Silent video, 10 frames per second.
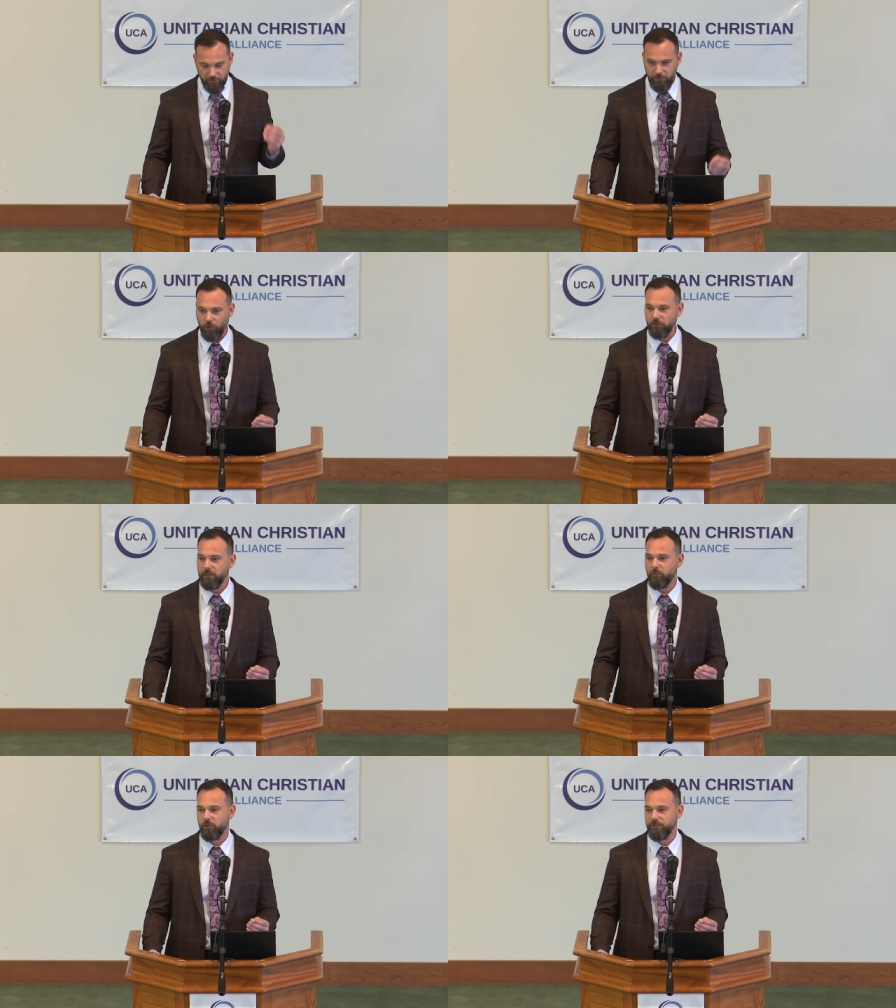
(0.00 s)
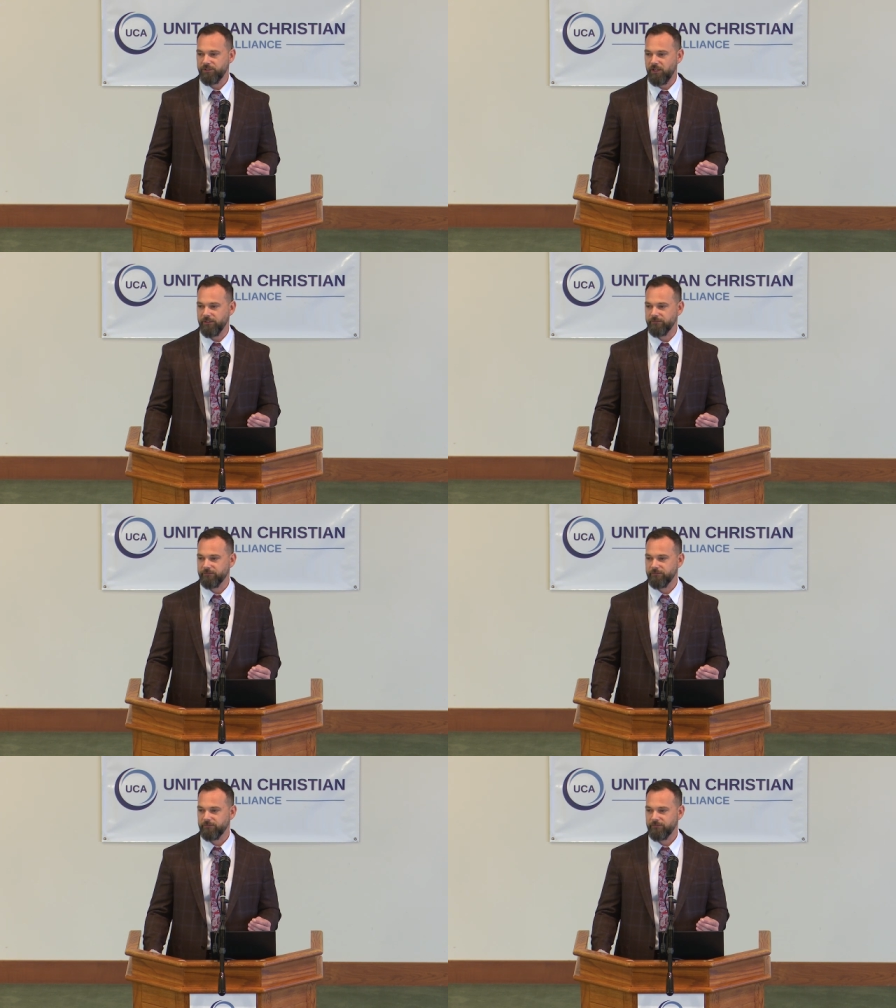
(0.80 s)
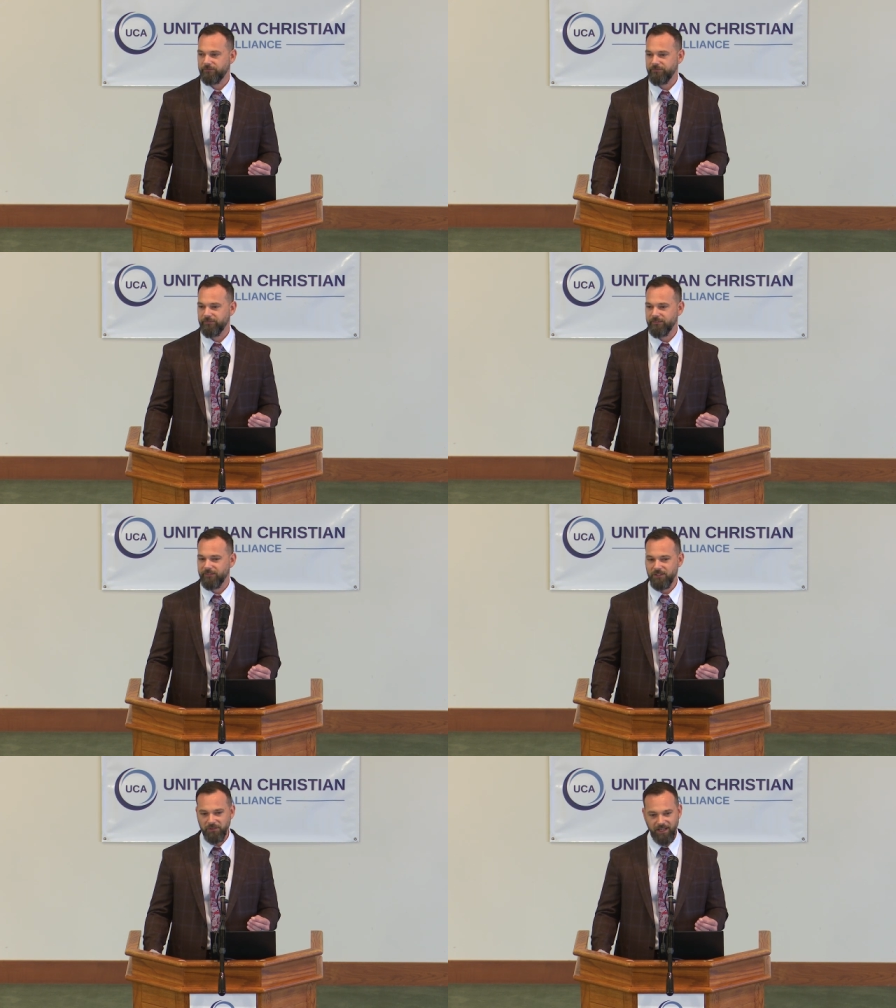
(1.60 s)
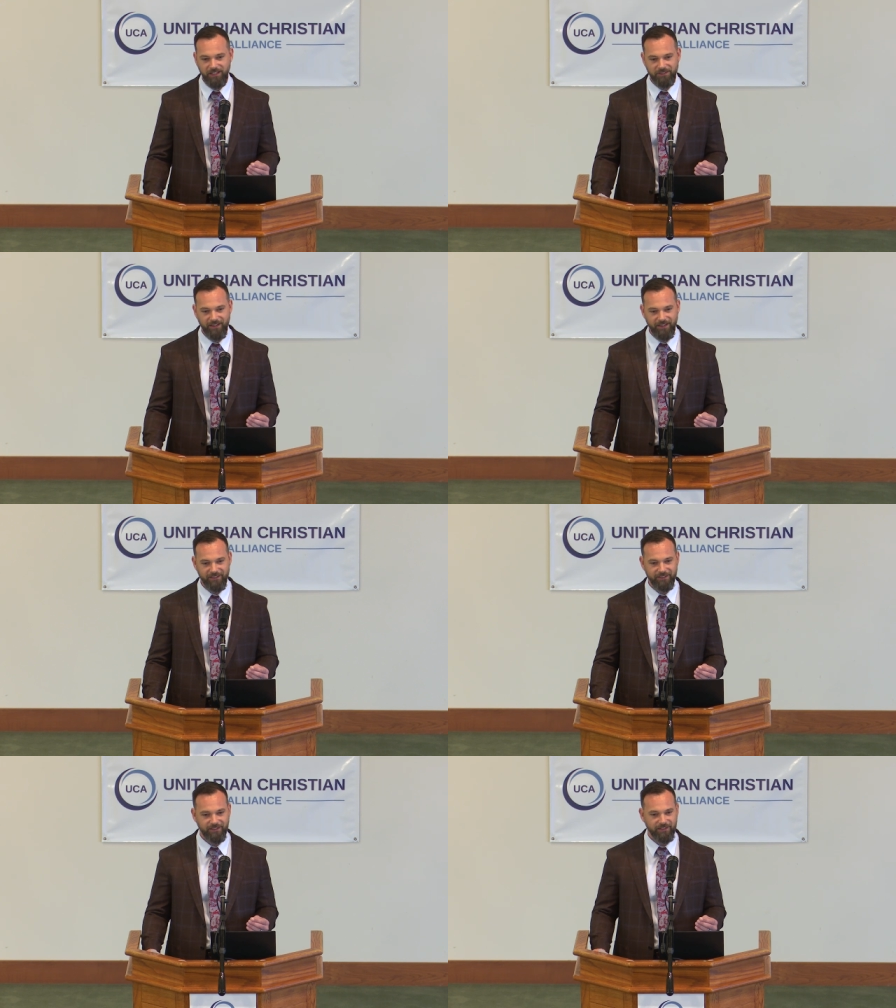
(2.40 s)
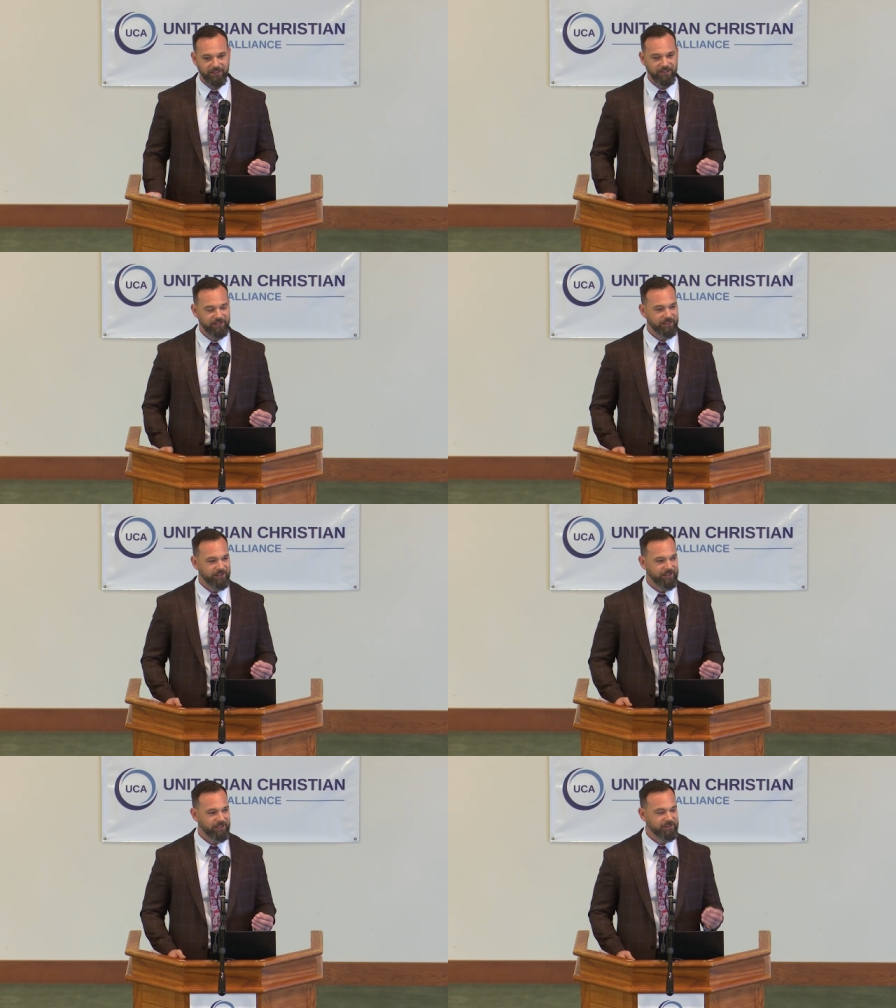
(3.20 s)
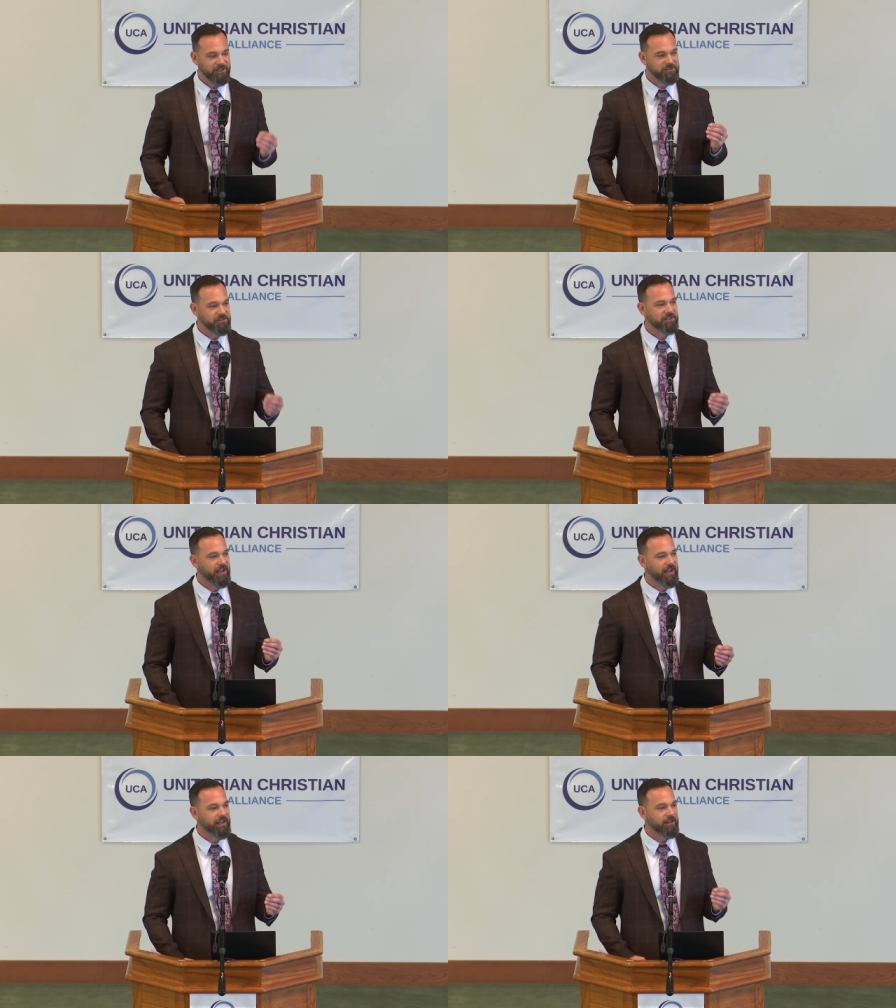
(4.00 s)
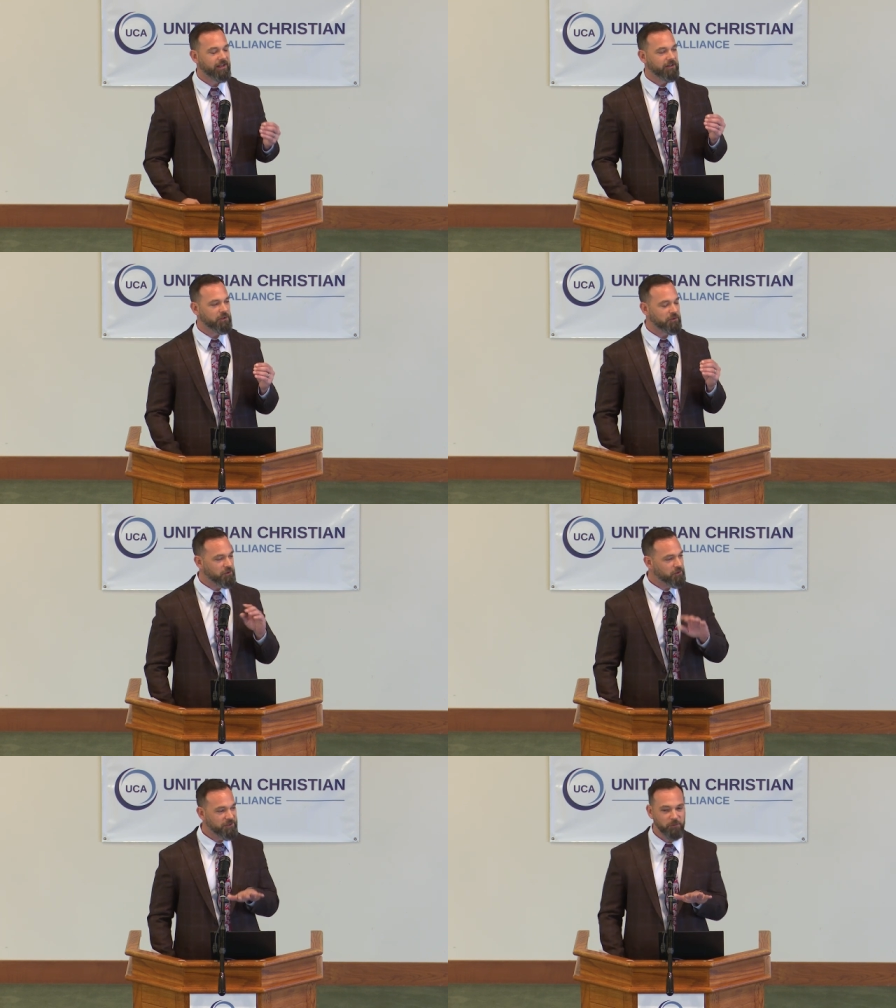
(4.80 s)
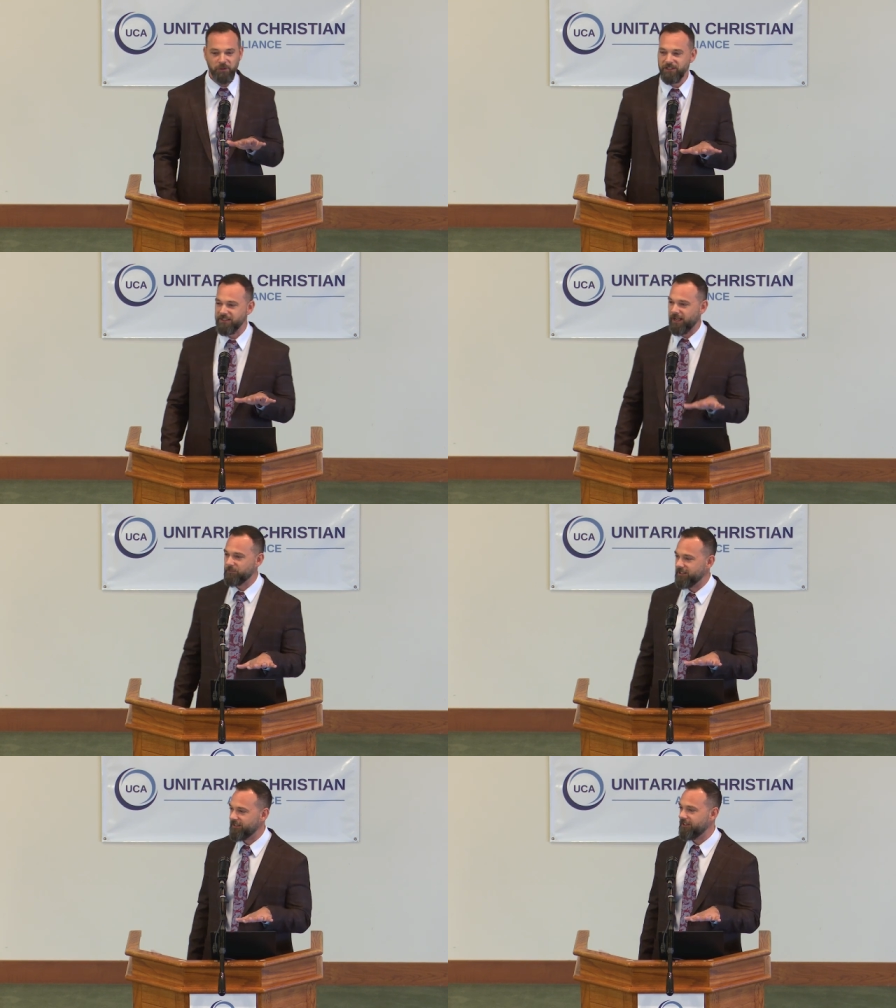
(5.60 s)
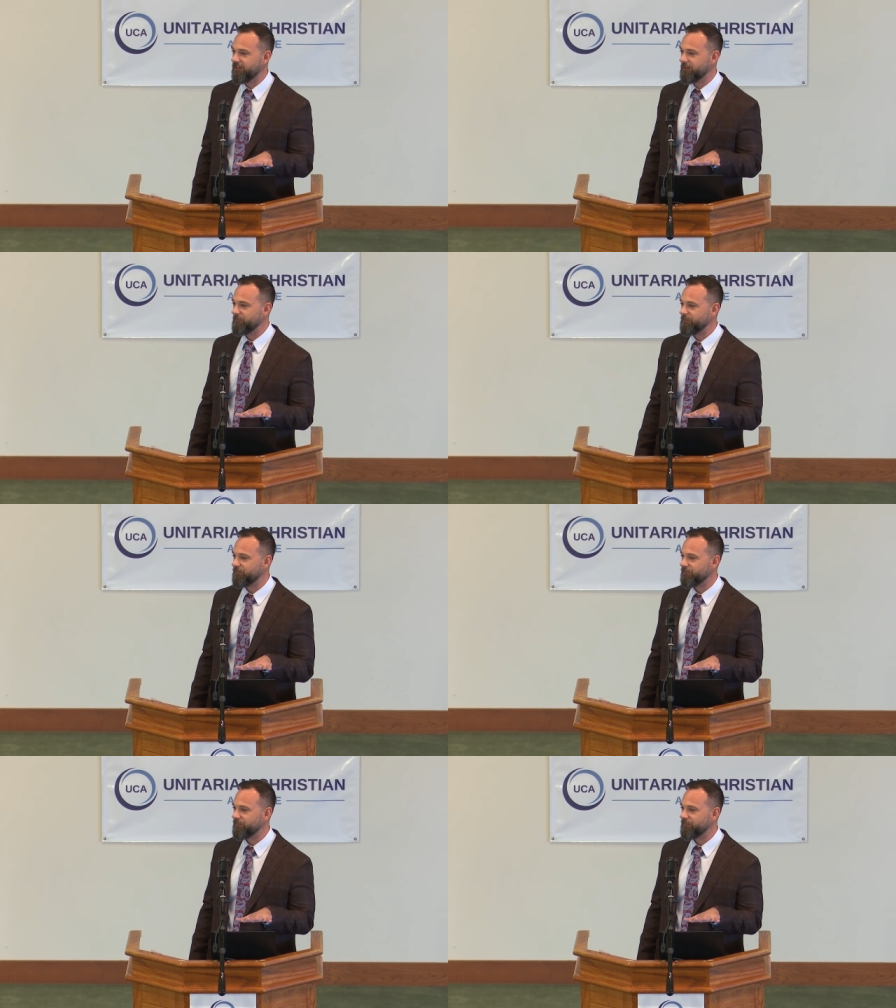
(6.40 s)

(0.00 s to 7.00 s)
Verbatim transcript: the only born son. Did you catch that? It doesn't say, did, you see the word adopted in here?